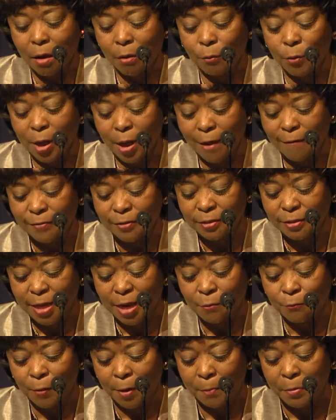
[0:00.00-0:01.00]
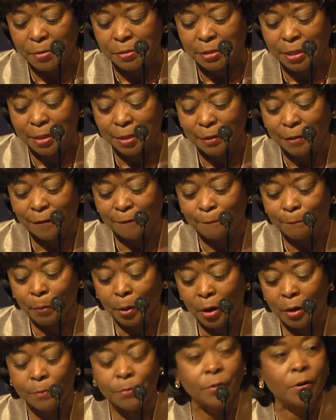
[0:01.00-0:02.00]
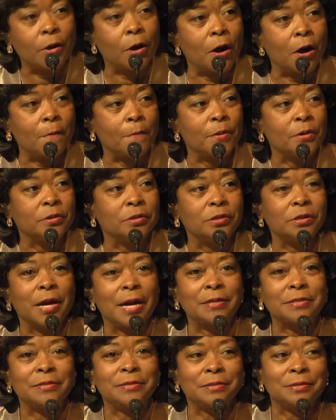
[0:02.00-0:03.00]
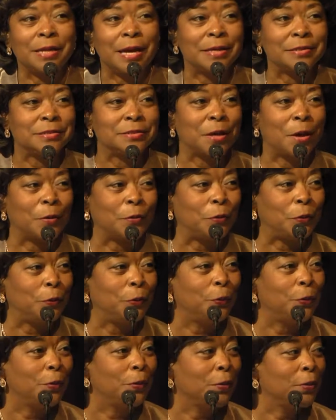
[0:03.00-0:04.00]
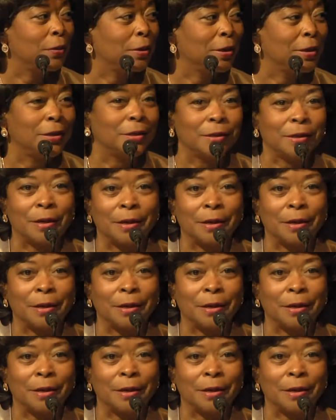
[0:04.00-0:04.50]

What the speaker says: We have State Representative Barbara Carpenter. I saw you earlier.